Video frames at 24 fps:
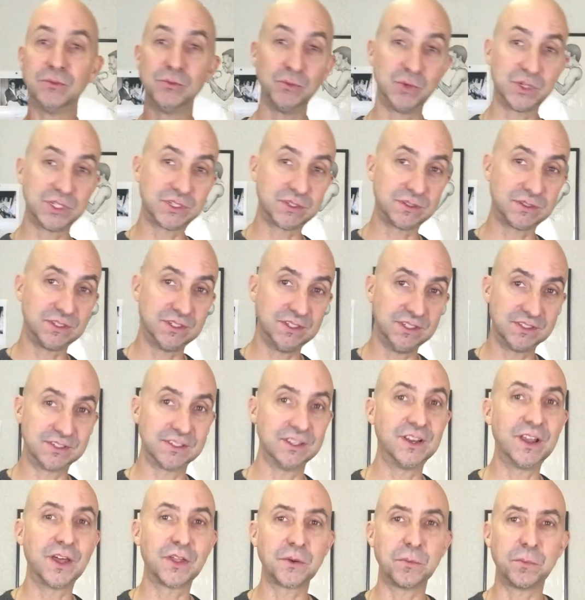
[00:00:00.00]
Which is
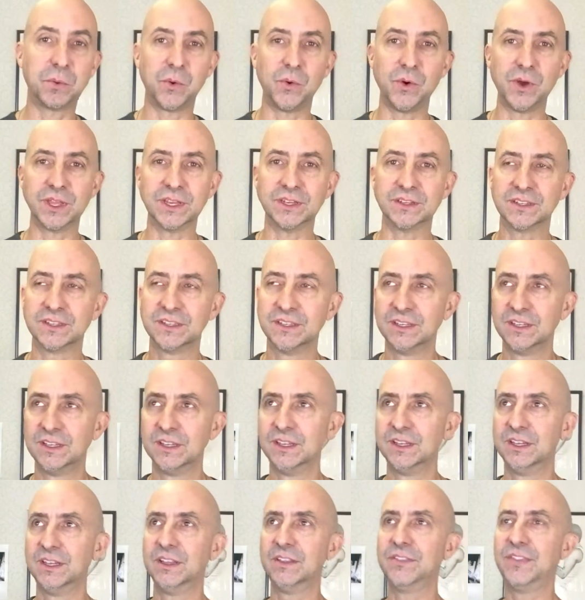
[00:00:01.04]
another point
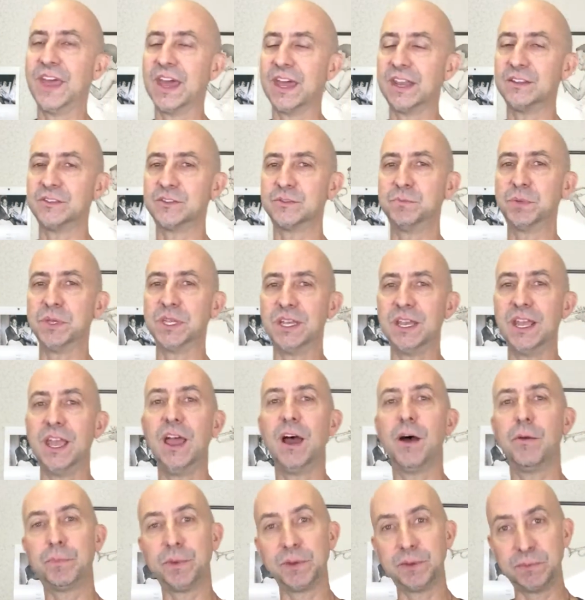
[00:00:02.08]
that has been
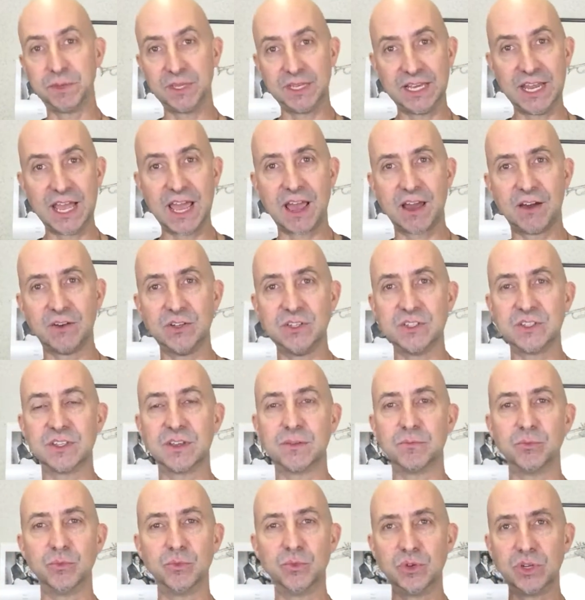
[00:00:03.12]
helping me now, is
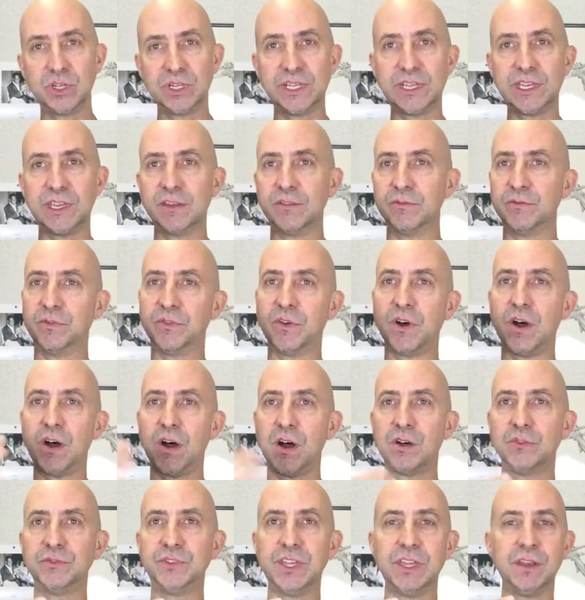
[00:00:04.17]
I'm really
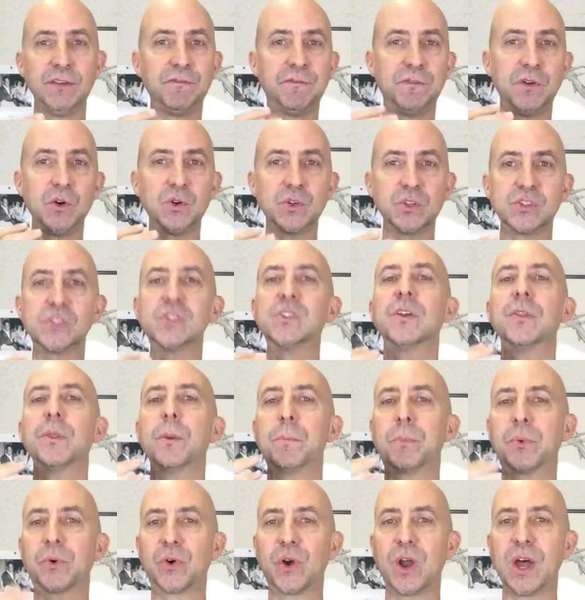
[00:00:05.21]
involved and focused on the
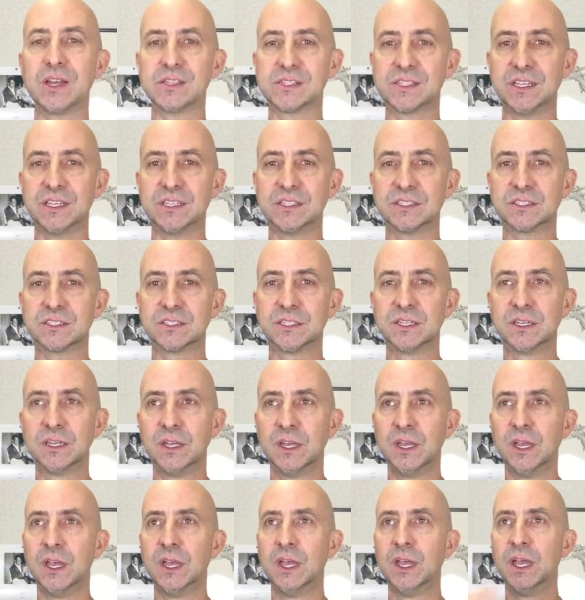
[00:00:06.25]
process.
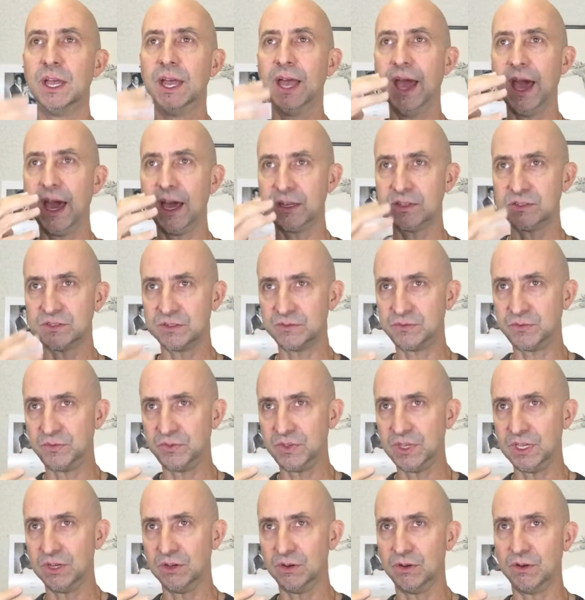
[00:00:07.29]
How does it
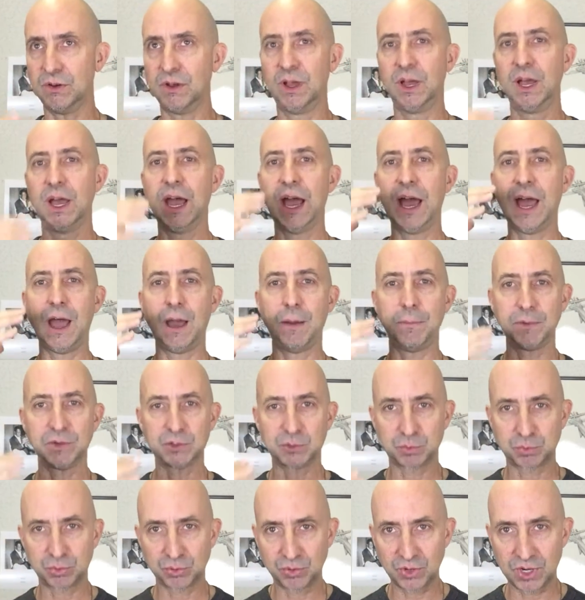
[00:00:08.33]
feel? How
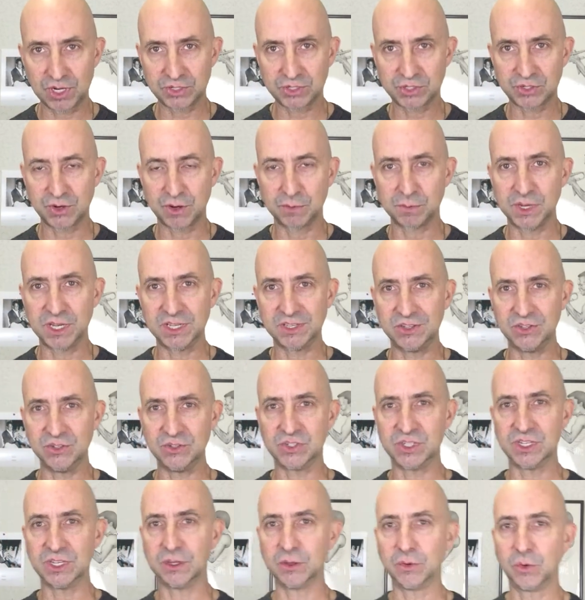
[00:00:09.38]
much pressure am I
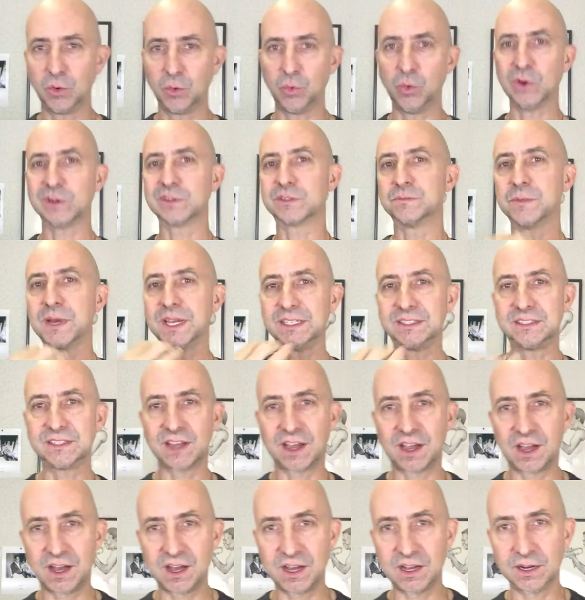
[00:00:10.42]
using? Where's my
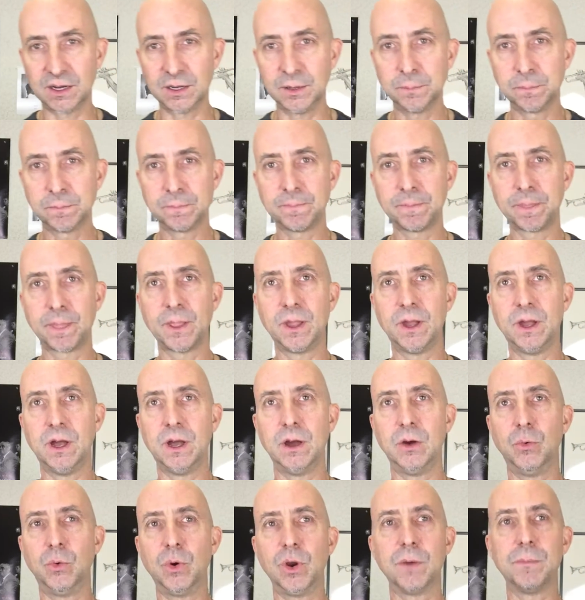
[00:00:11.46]
tongue?
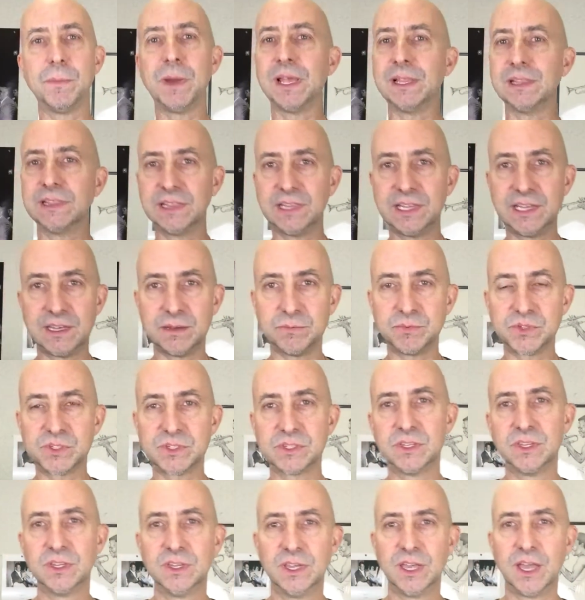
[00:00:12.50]
Where are my
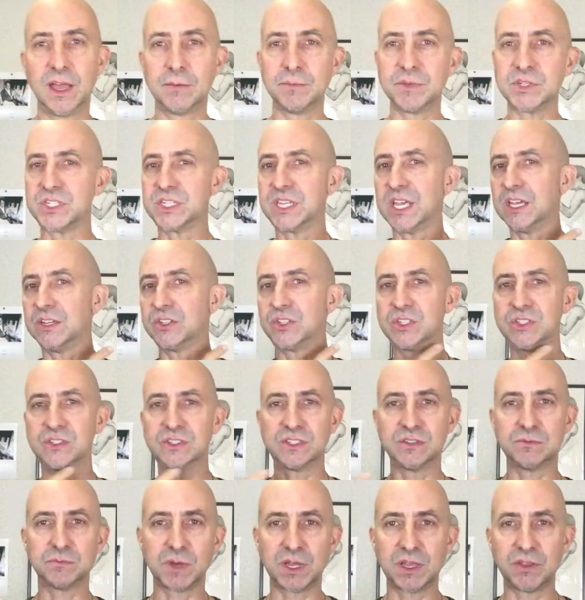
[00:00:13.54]
lips? How much
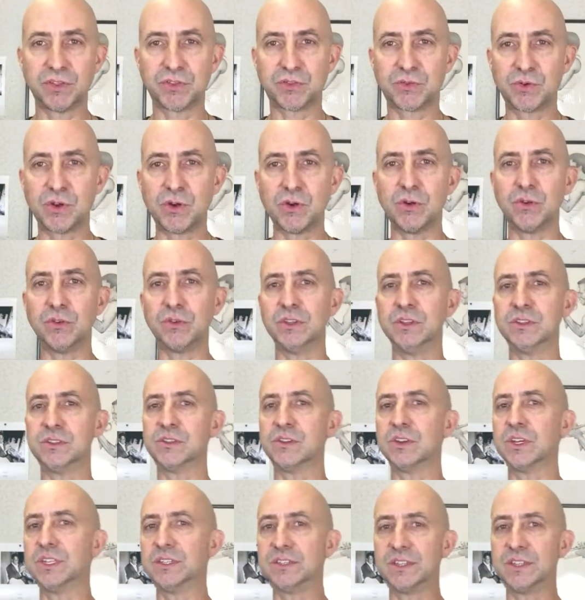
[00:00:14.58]
tension's in my throat? Is there